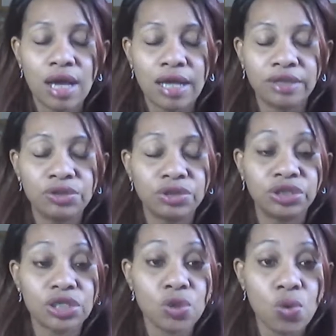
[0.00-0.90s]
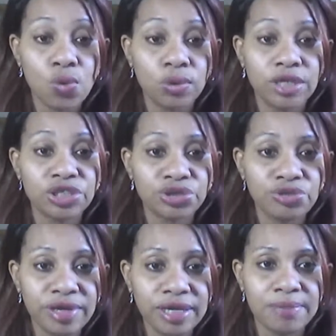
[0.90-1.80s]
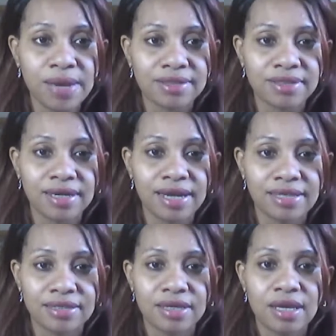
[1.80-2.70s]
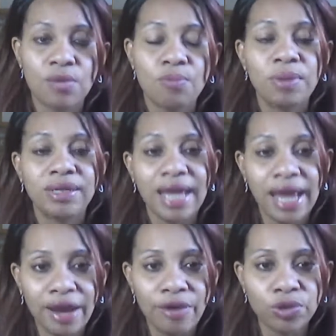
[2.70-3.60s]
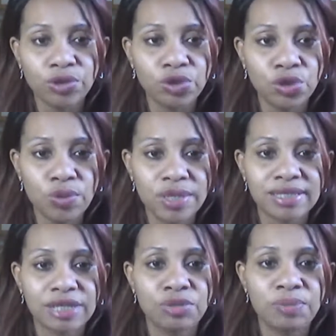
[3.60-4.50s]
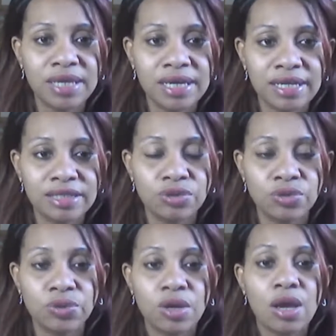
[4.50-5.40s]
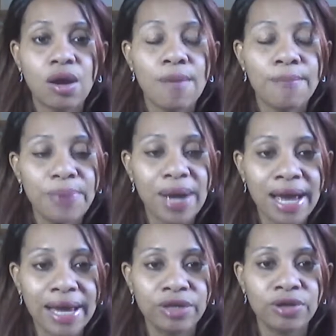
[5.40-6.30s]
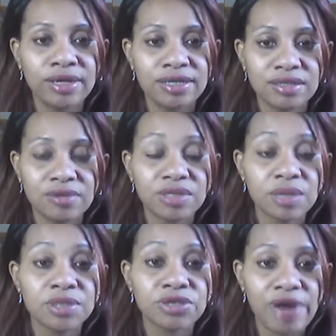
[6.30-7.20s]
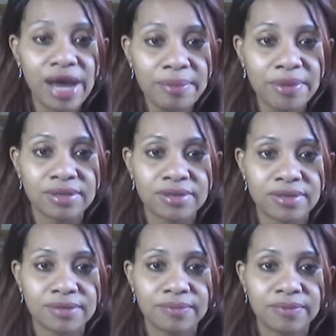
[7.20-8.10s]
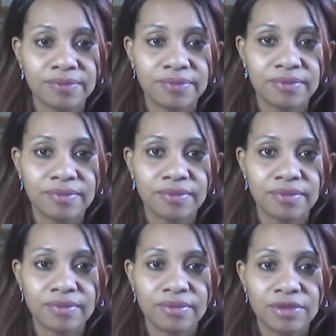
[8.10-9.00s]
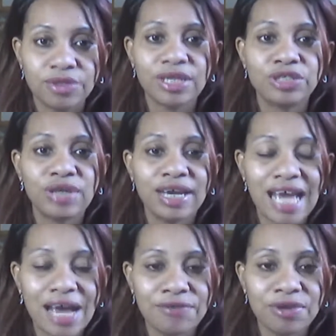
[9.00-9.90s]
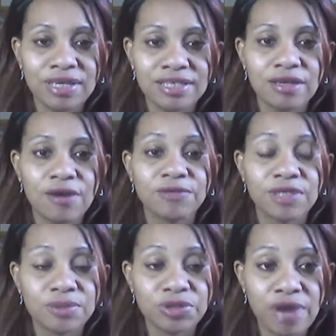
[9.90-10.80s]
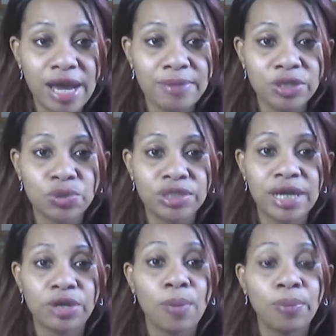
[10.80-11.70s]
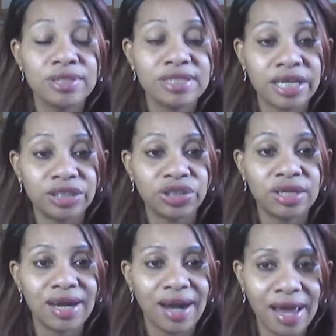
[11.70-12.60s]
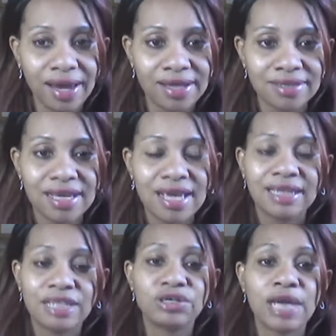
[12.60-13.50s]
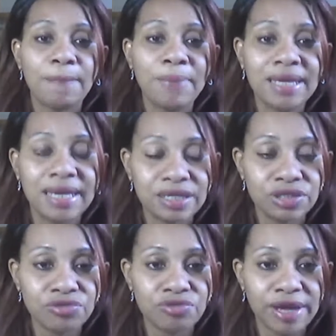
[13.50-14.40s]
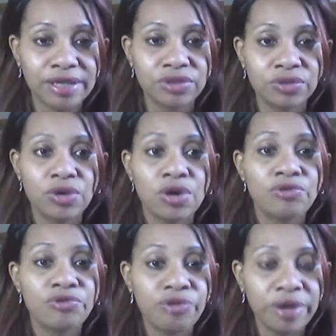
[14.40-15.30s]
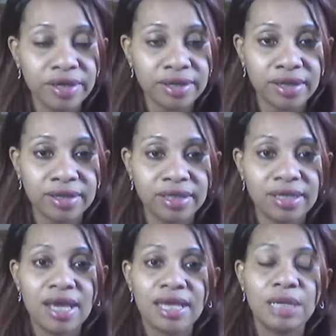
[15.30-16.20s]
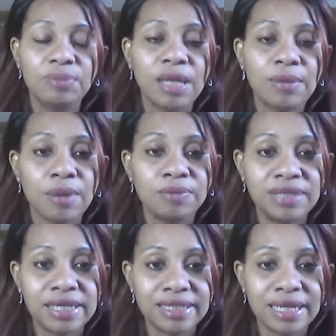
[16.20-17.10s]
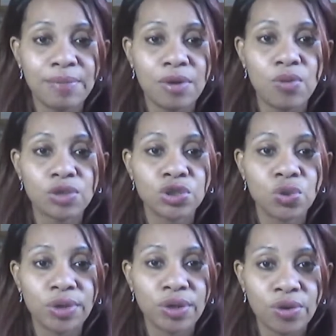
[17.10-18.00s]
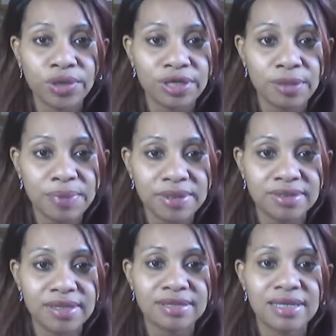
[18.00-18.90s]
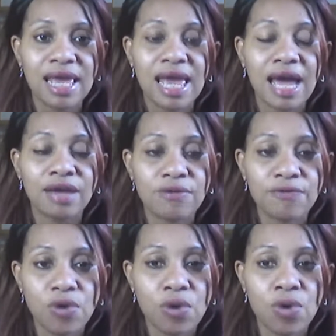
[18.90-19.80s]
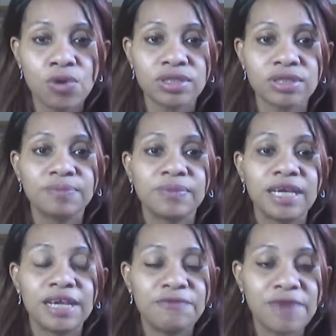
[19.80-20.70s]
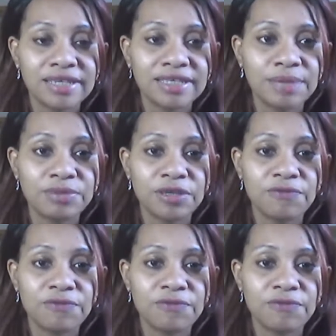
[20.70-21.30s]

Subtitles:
and you could just hold a training masterclass. But here, what you're doing is that you're beginning to compile your list of subscribers so that you can have your list of subscribers, which are your potential clients that you can begin to write to regularly, keep them updated about what's going on in your business, and of course, inviting them to the